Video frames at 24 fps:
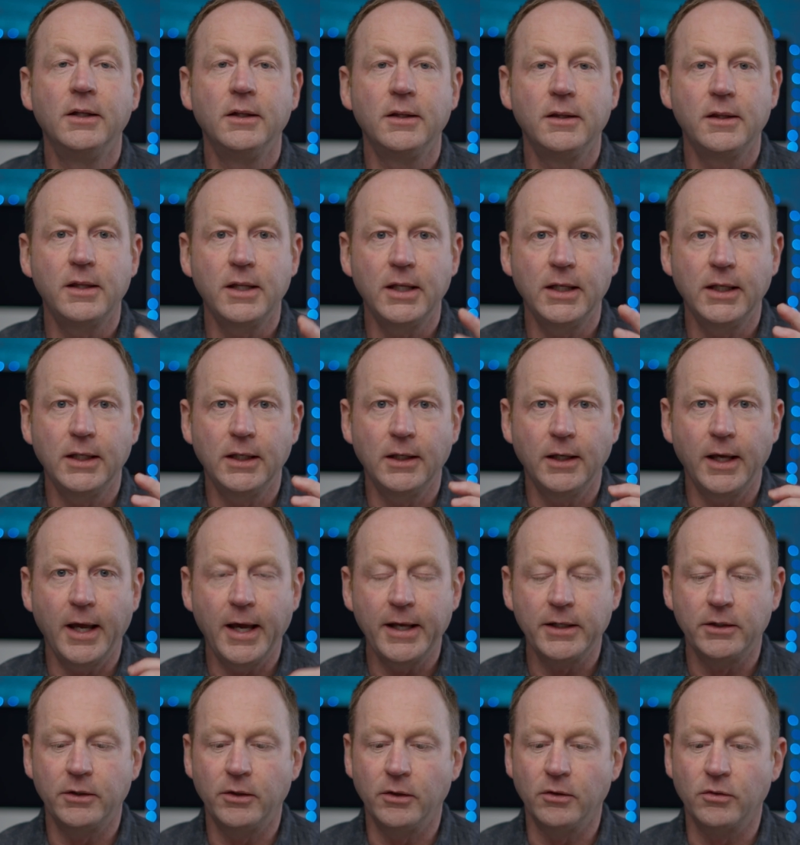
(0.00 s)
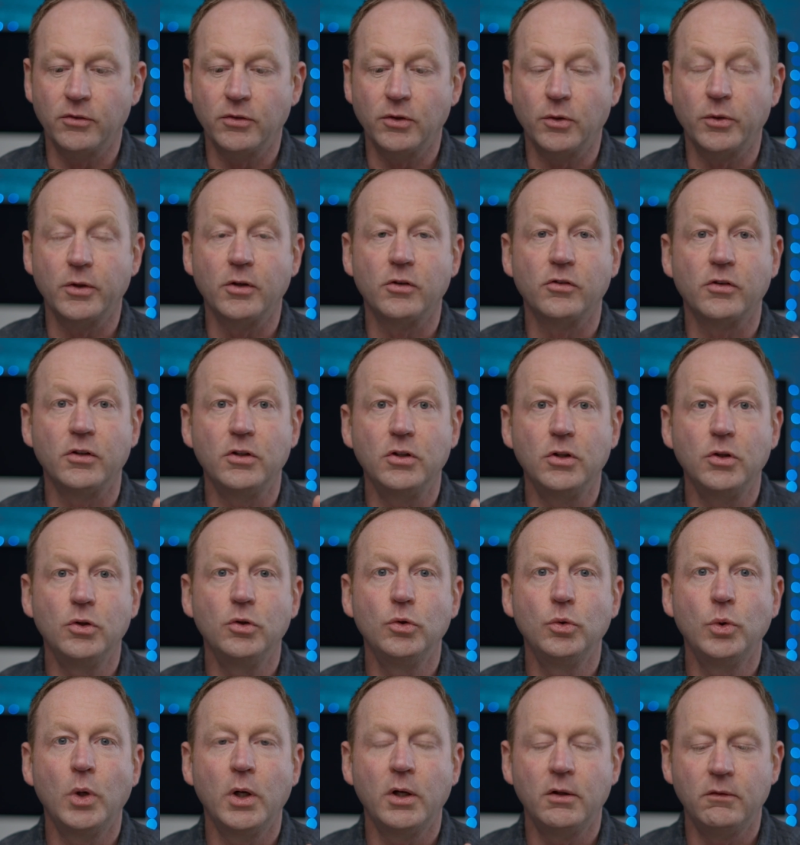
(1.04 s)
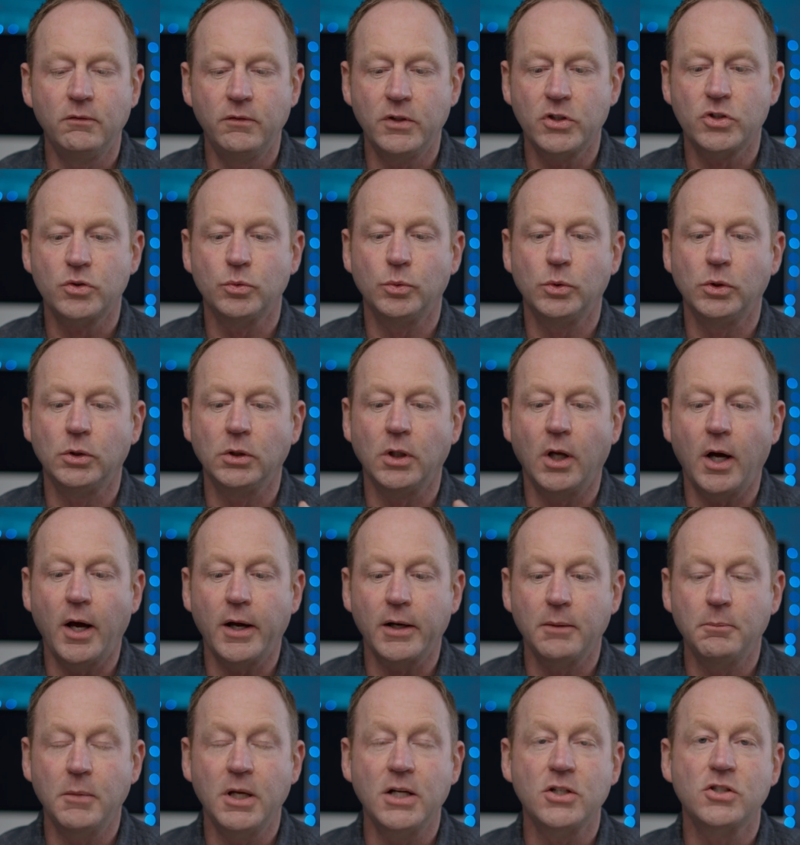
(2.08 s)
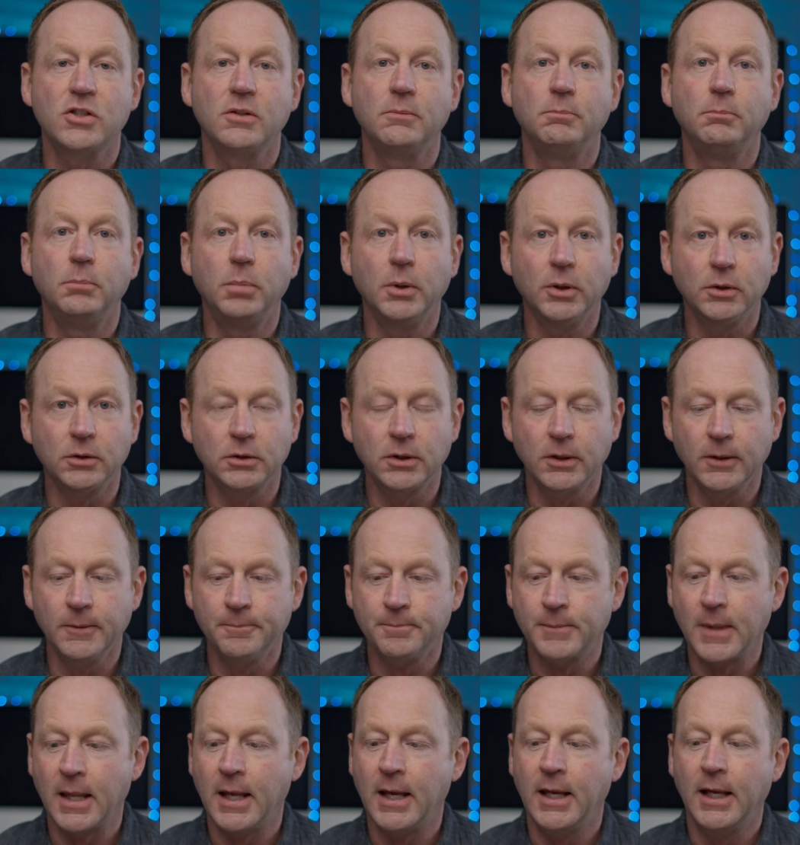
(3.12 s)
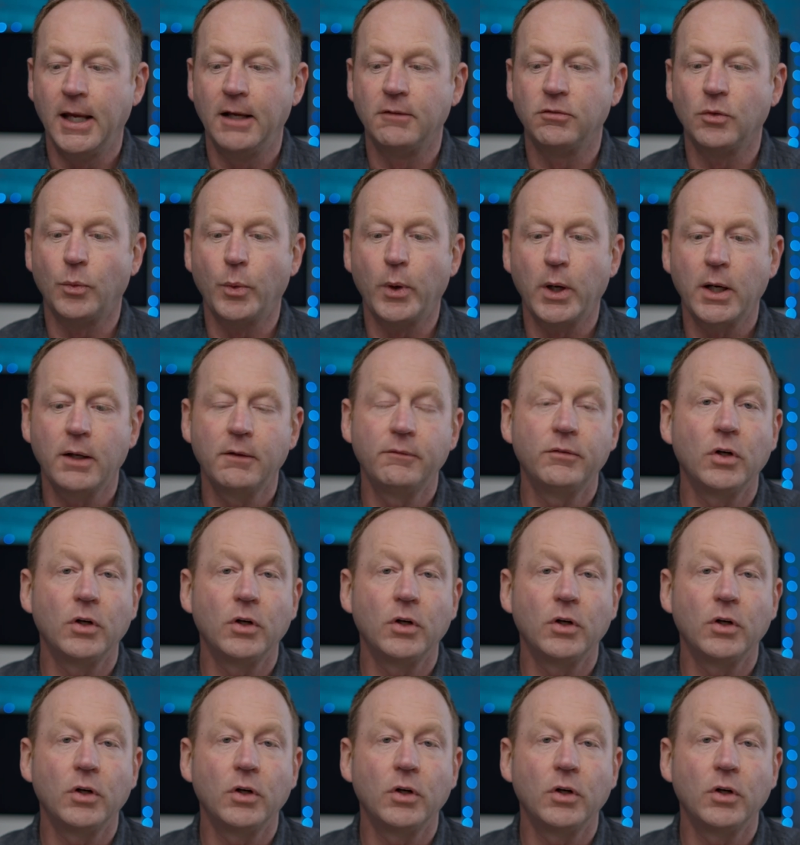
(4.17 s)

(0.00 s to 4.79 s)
the editor. So there's a new visual automation builder. And from what I've